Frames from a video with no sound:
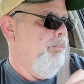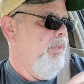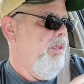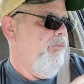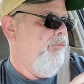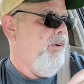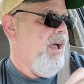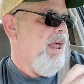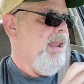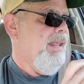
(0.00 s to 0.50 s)

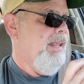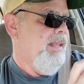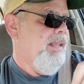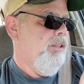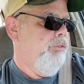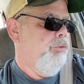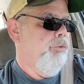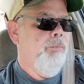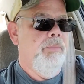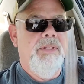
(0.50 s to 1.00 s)
finally
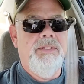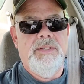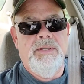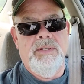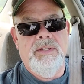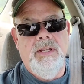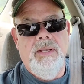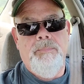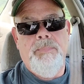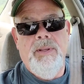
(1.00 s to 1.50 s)
get through
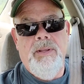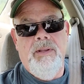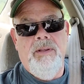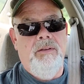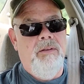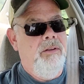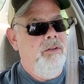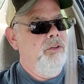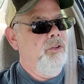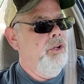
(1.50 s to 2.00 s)
Mississippi
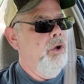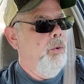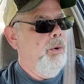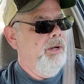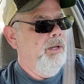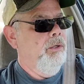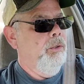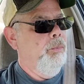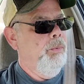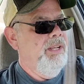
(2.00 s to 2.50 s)
to go
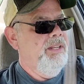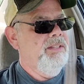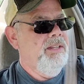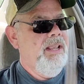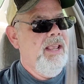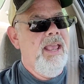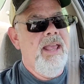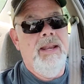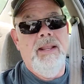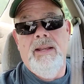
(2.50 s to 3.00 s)
into
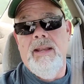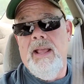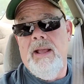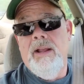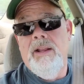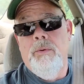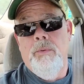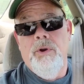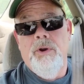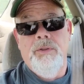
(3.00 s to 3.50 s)
Louisiana, and now
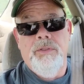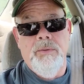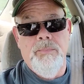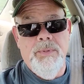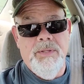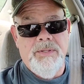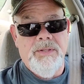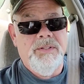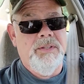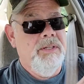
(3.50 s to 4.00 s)
here we are at the
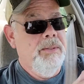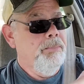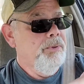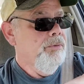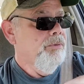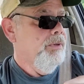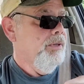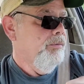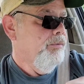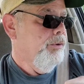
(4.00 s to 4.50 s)
Mississippi
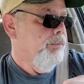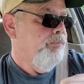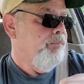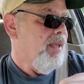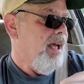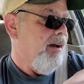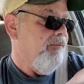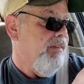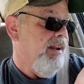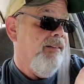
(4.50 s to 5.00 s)
River.
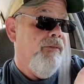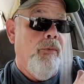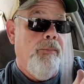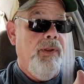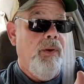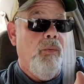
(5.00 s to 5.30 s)
I've never been